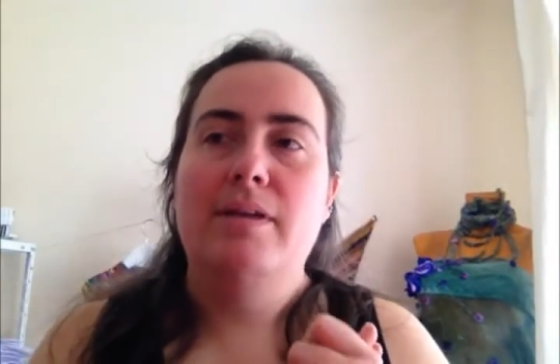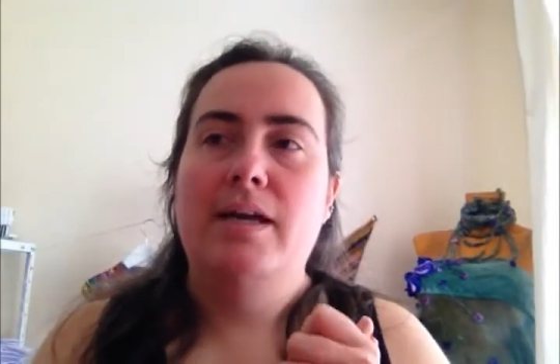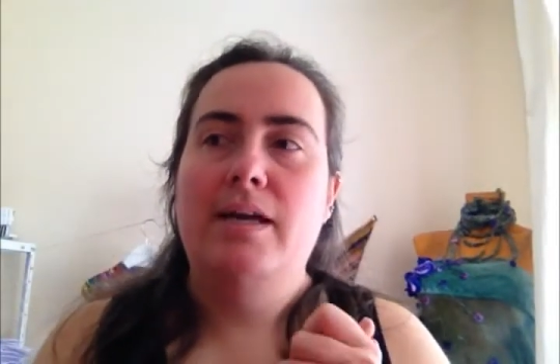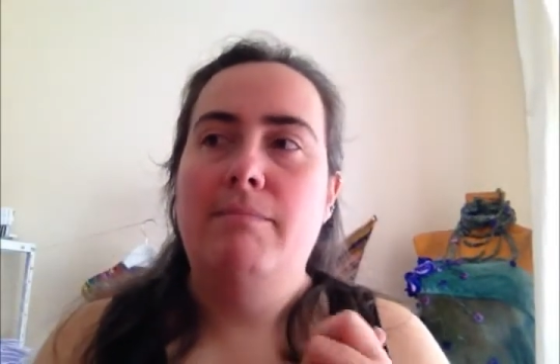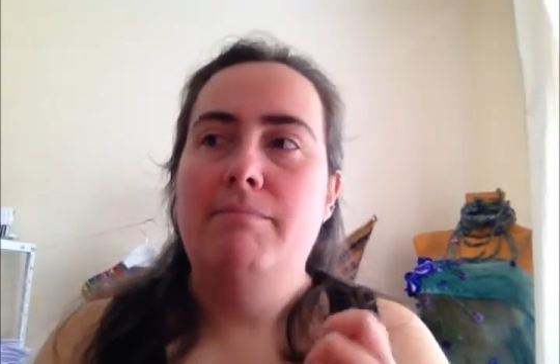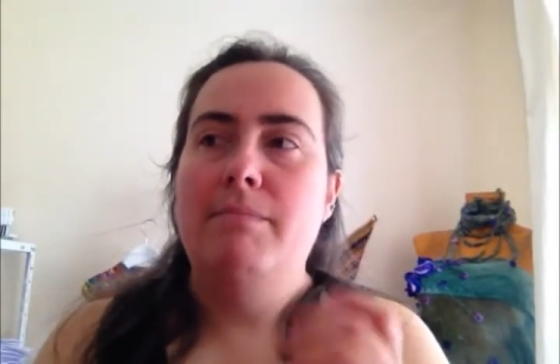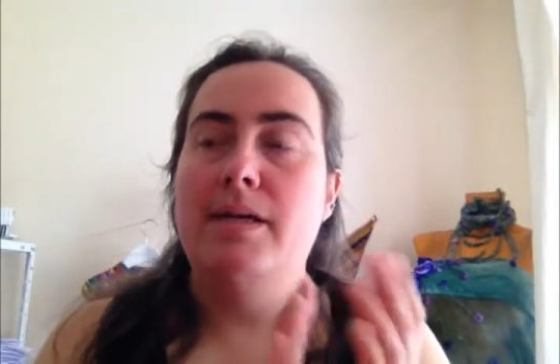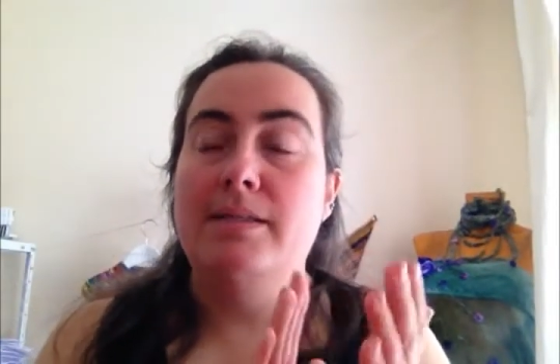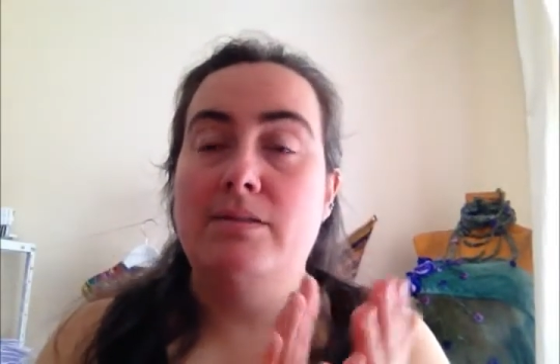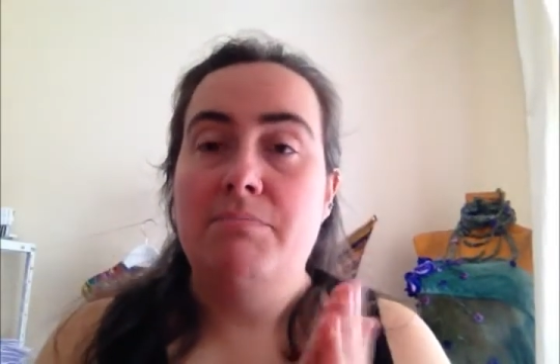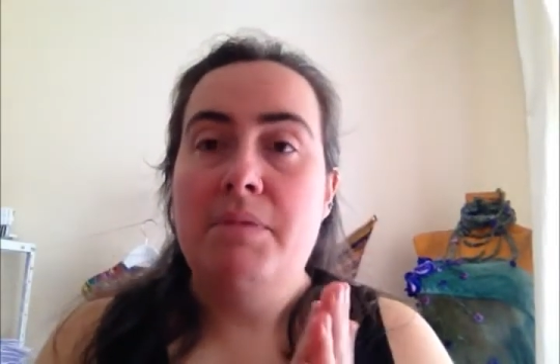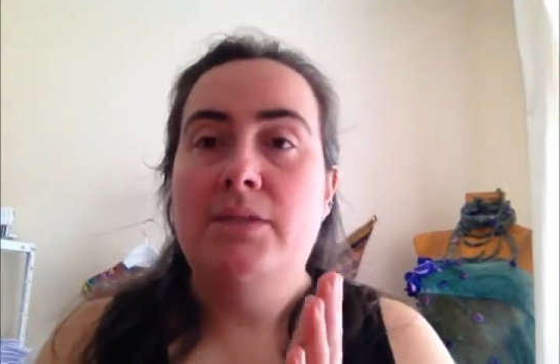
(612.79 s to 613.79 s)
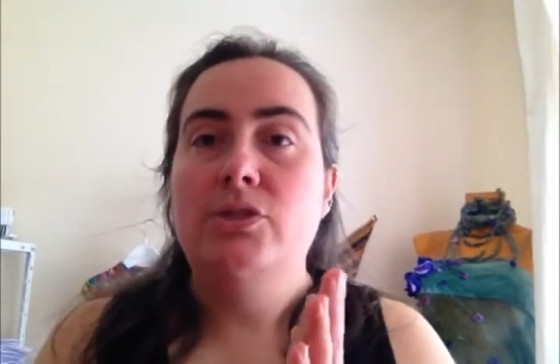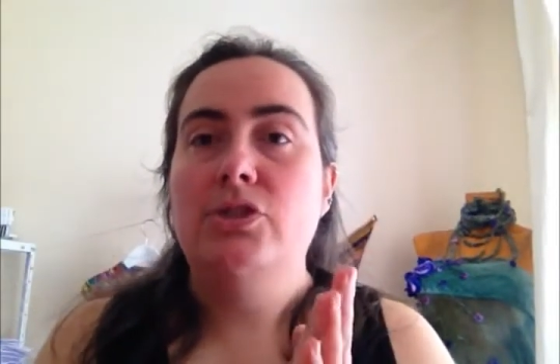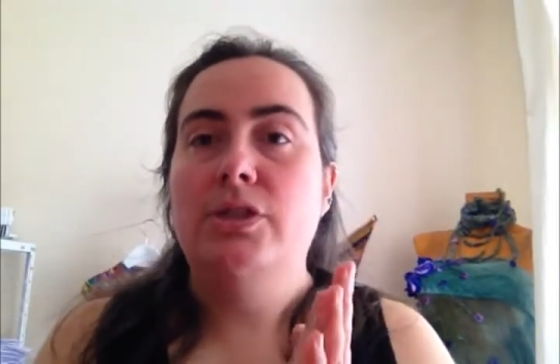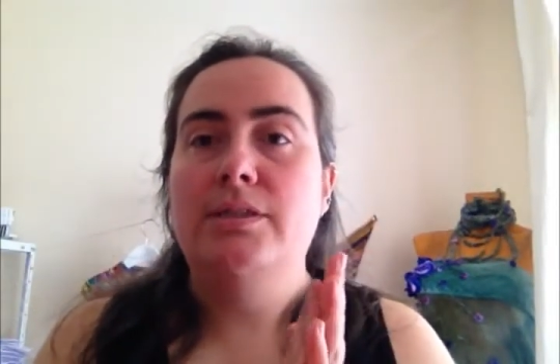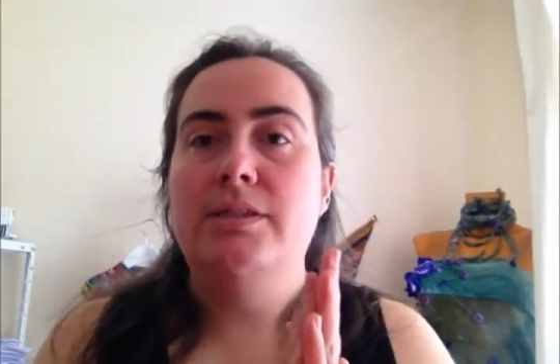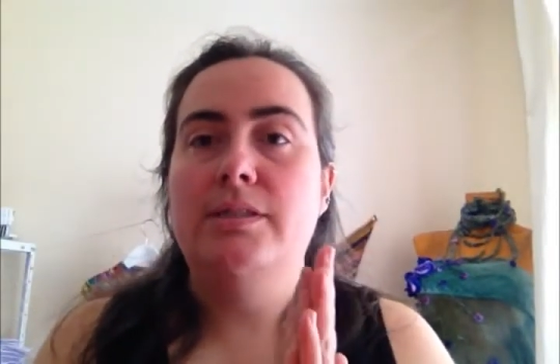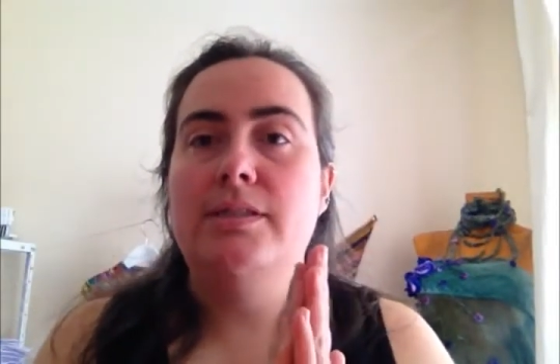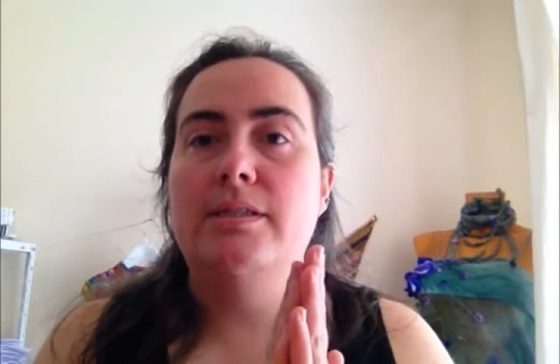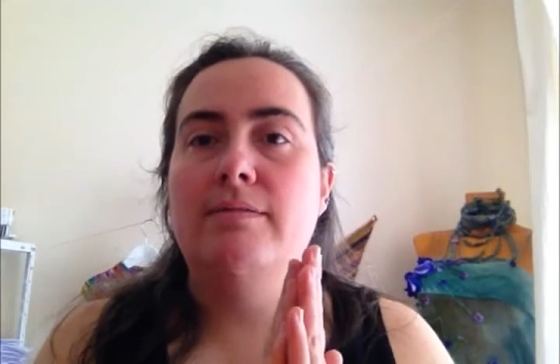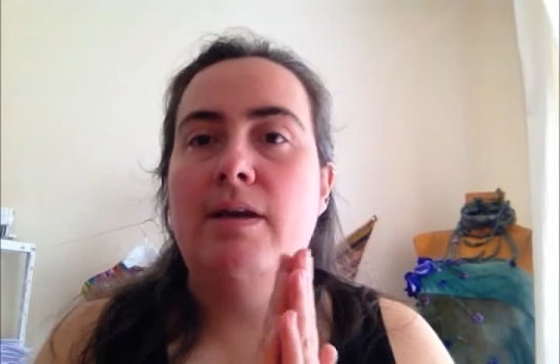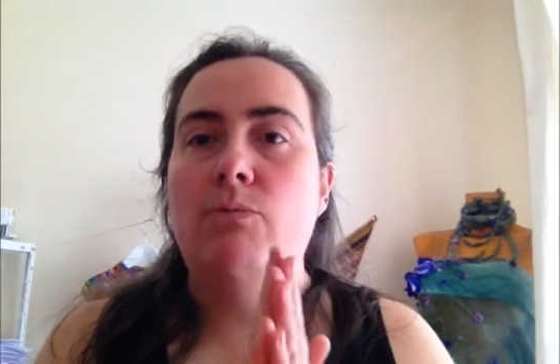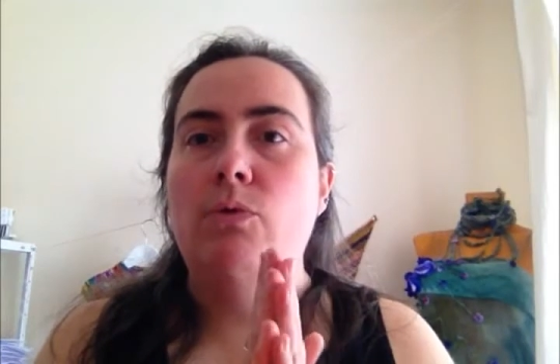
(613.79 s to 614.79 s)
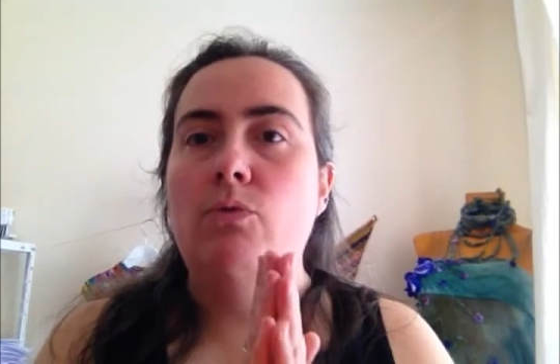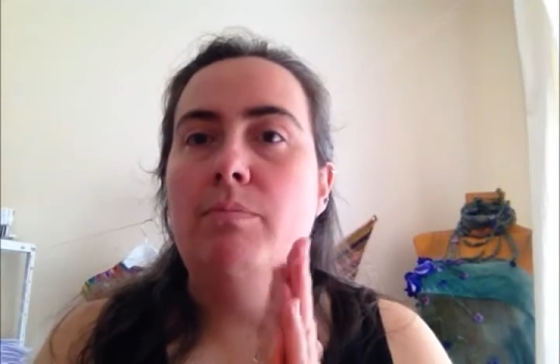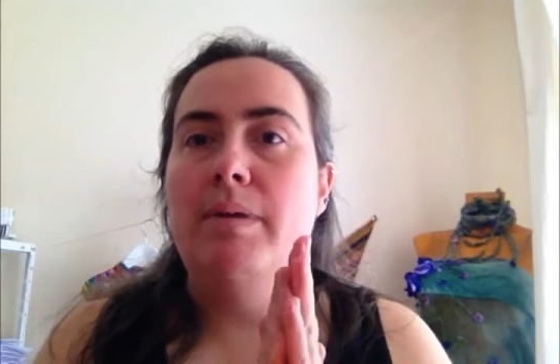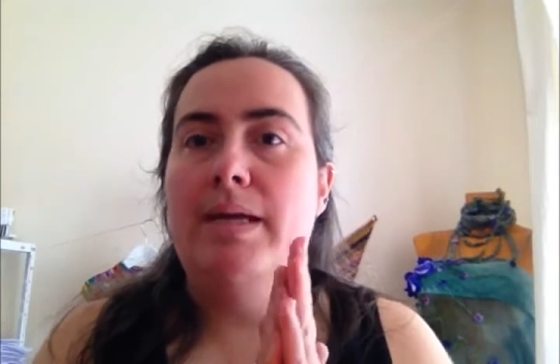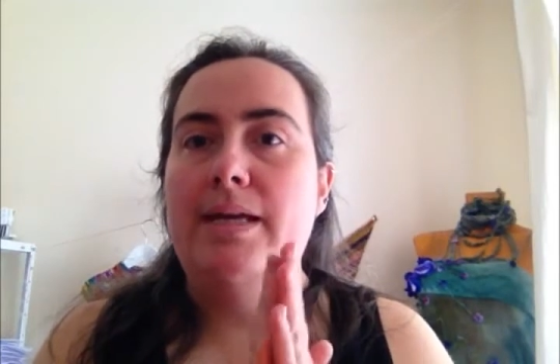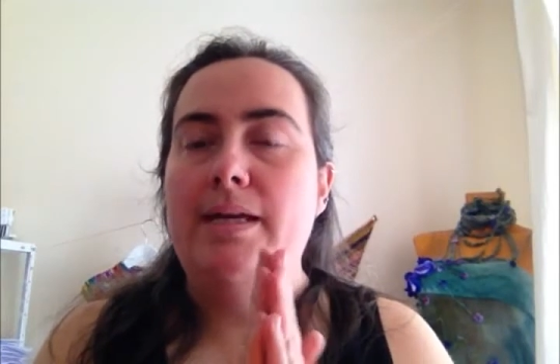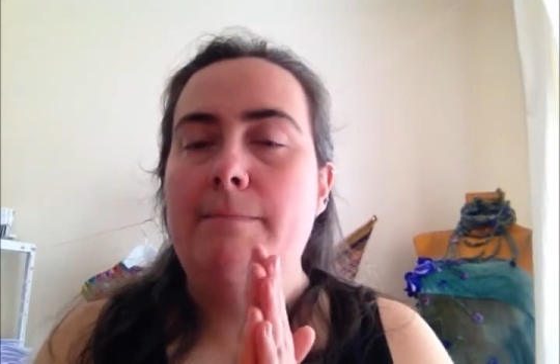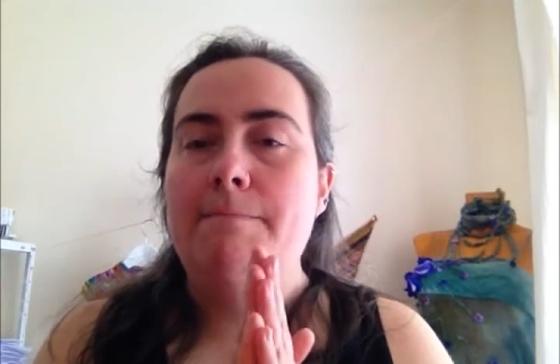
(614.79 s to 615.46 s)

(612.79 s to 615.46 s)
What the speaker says: As I mentioned, there will be